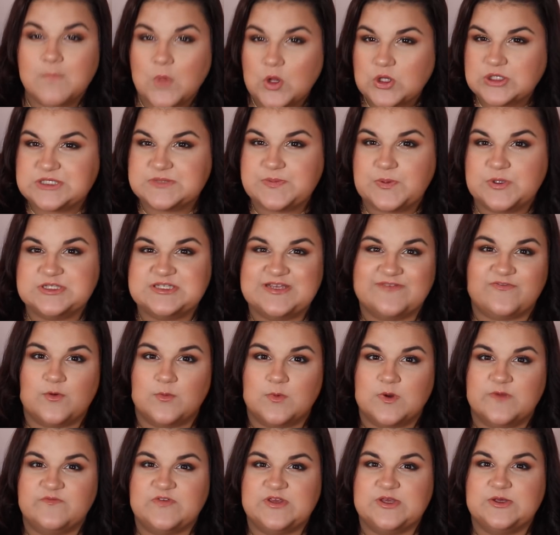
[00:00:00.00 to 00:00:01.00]
multiple
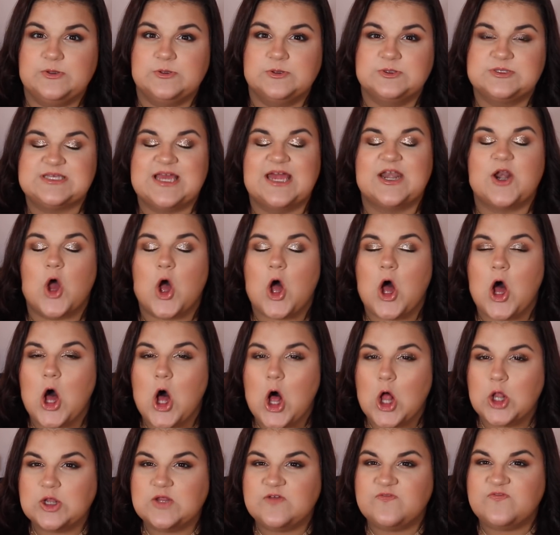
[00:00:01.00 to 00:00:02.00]
different reviews and
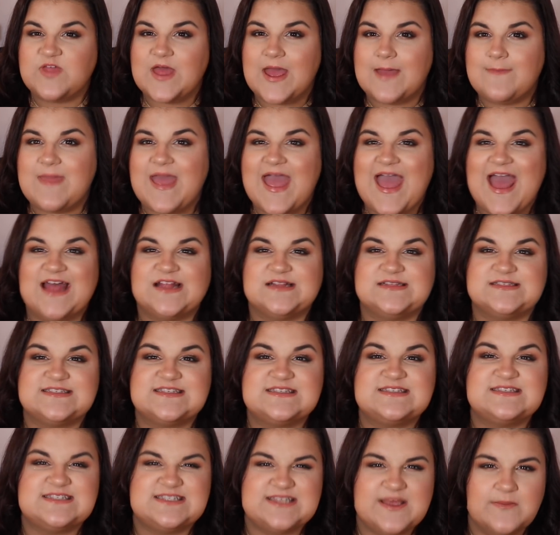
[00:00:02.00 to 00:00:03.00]
all of them had
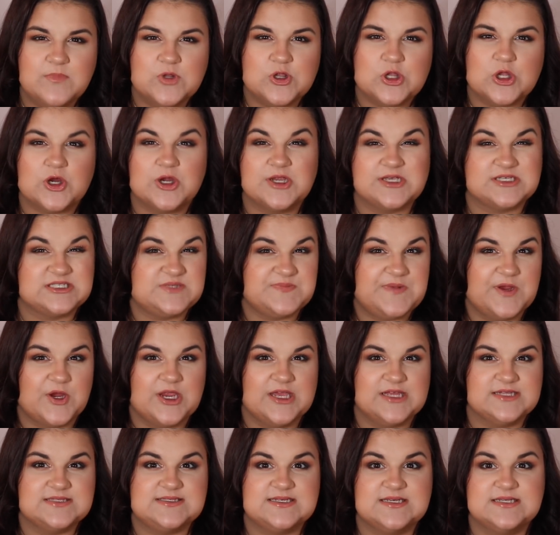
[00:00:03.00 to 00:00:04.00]
similar
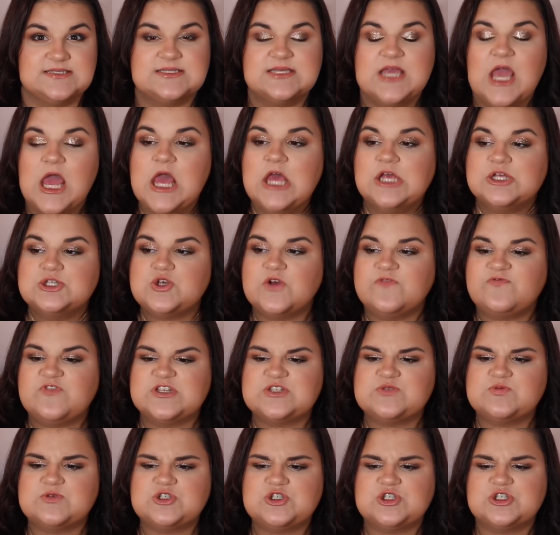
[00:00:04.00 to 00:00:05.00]
experiences. So if
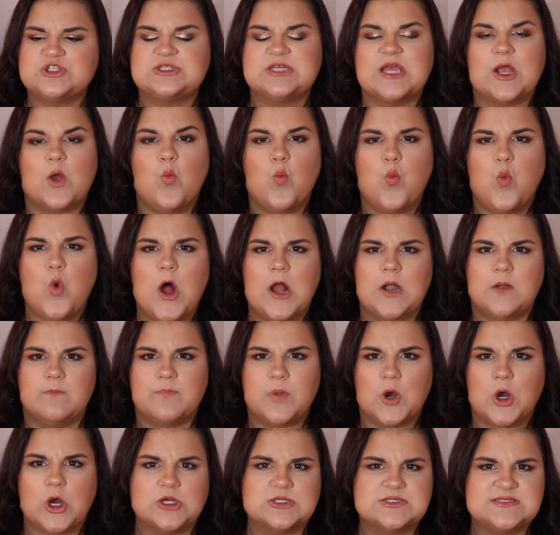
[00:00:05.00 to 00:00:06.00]
this was just like one
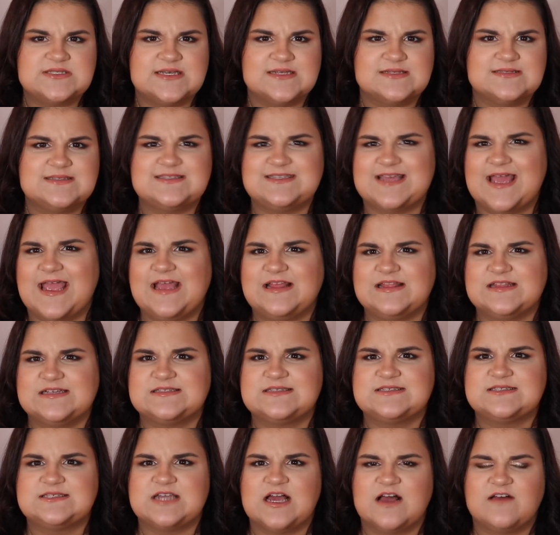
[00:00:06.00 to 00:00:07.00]
person saying
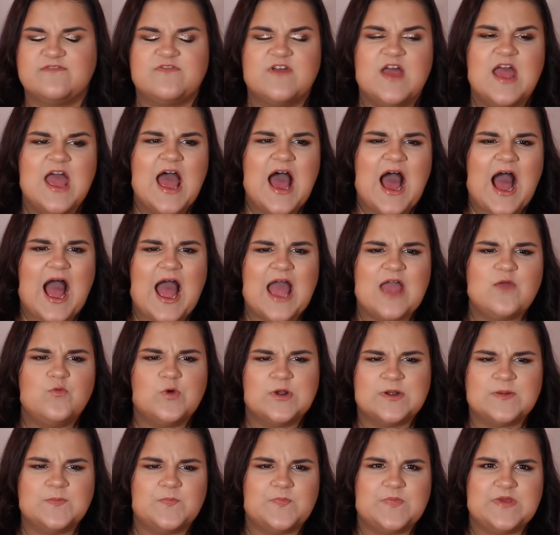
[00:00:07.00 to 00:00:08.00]
this stuff, I
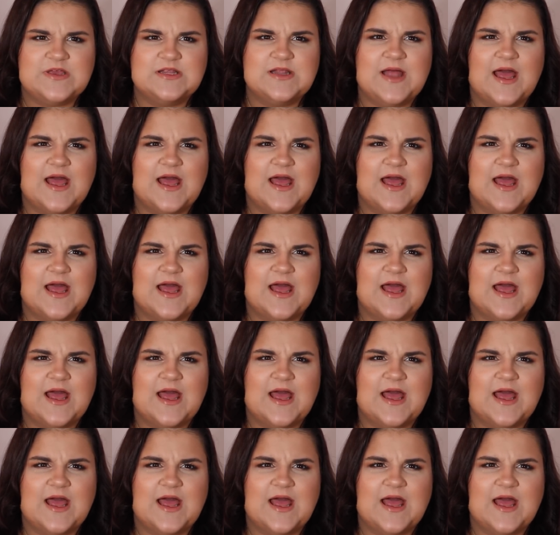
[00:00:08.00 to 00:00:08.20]
wouldn't be